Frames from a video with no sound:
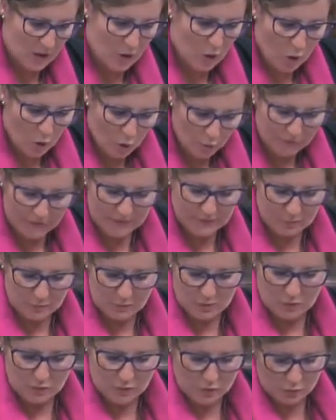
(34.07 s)
of
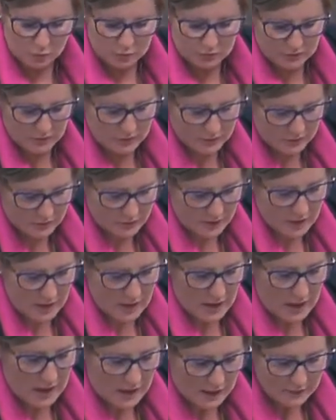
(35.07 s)
endometriosis
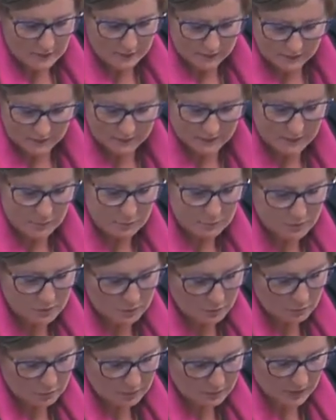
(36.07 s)
and its
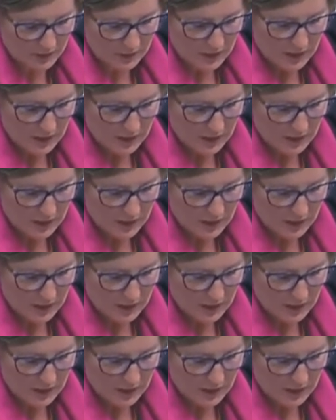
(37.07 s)
symptoms.